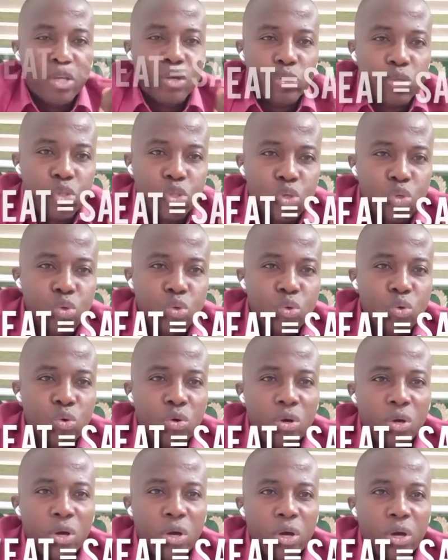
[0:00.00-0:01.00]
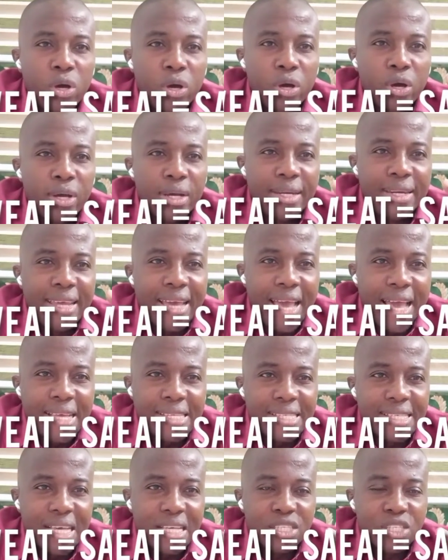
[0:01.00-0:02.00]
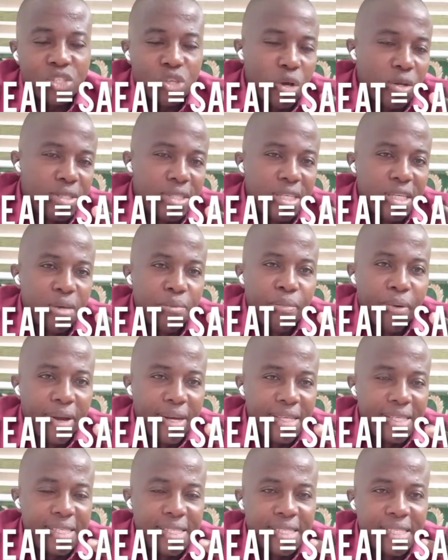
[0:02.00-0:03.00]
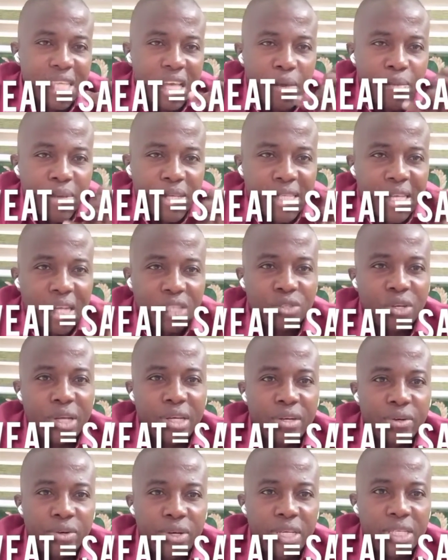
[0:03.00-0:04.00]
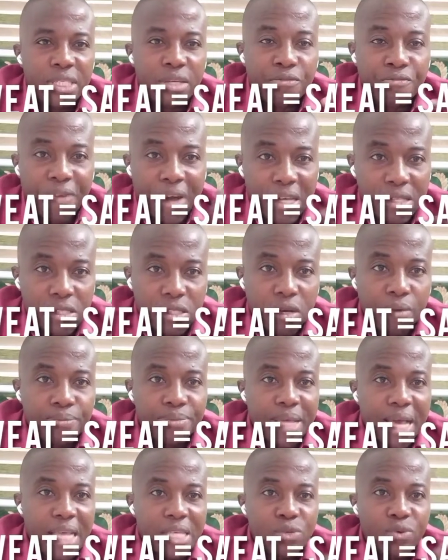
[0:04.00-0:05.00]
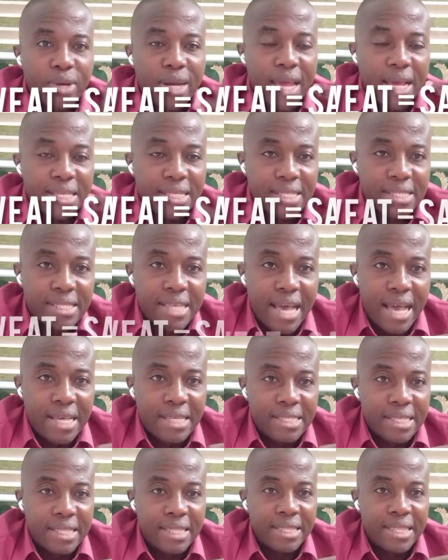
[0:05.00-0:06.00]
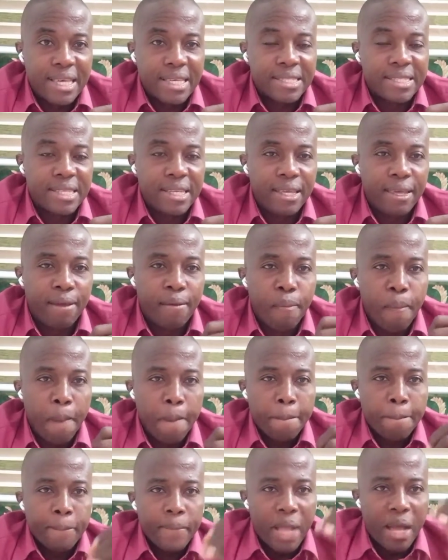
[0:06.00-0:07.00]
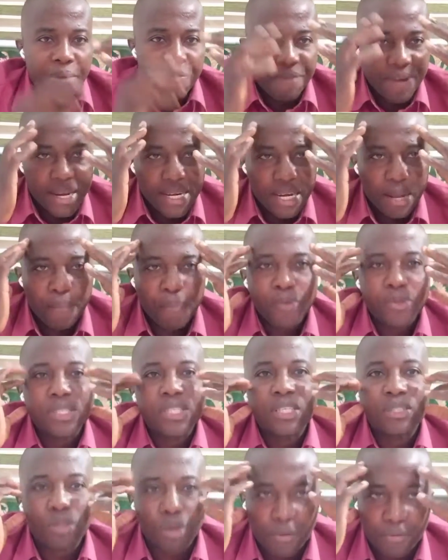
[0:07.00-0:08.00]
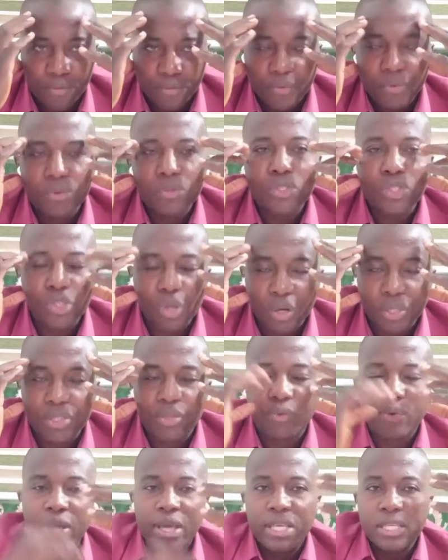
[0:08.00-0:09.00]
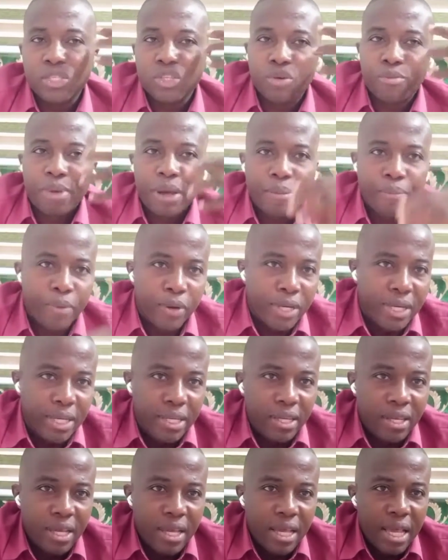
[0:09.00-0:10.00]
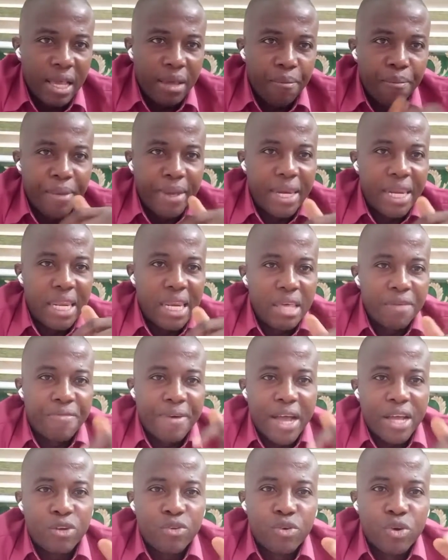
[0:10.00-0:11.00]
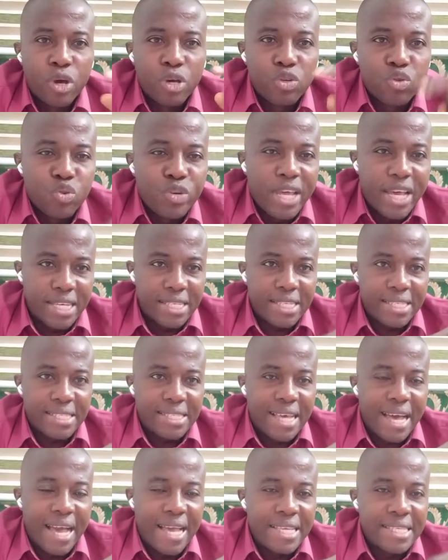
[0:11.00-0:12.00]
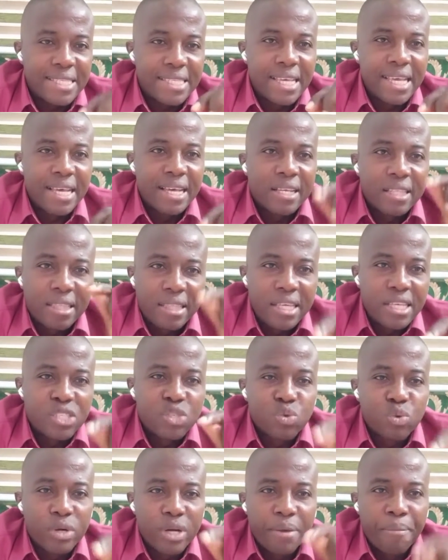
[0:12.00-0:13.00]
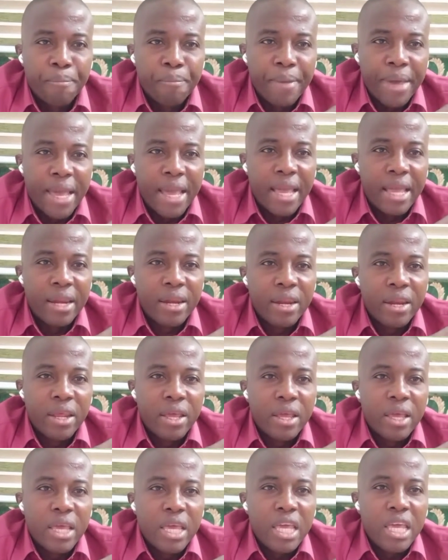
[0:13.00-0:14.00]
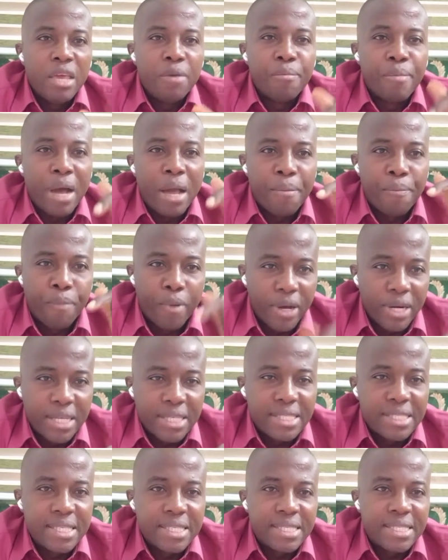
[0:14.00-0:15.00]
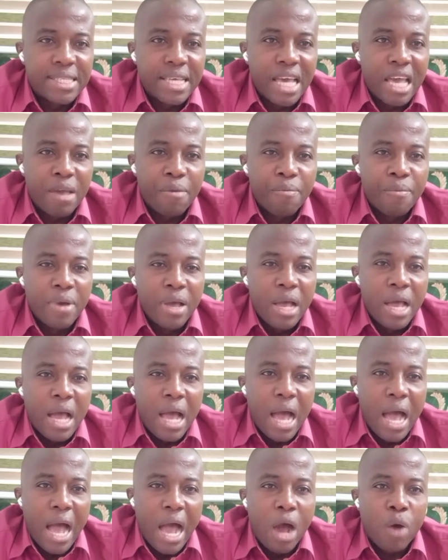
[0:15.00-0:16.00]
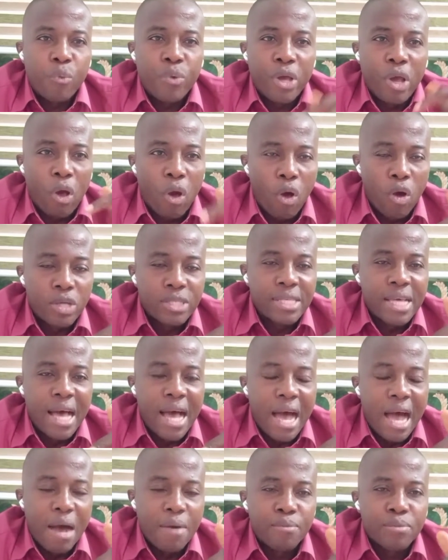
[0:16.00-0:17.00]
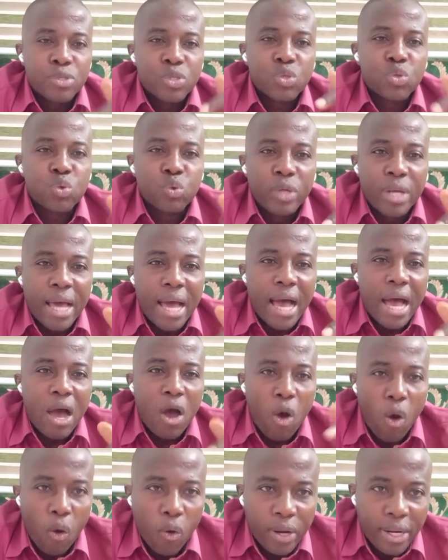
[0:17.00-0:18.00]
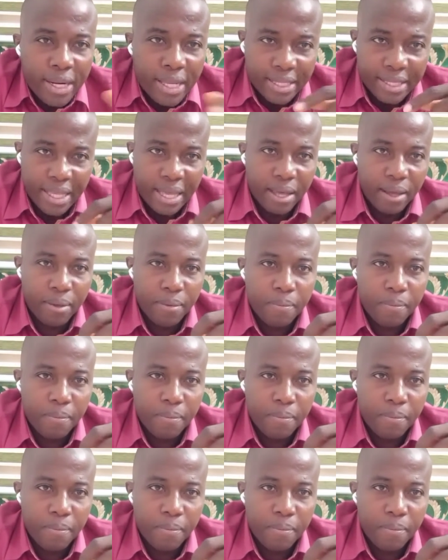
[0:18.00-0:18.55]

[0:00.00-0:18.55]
you do, the excess salt in the body system is actually released. In fact, sometimes when I exercise intensely, I find deposit of salt grains on my body. Meaning if I do not do the exercise, this will remain in my body system and will cause harm sooner or later.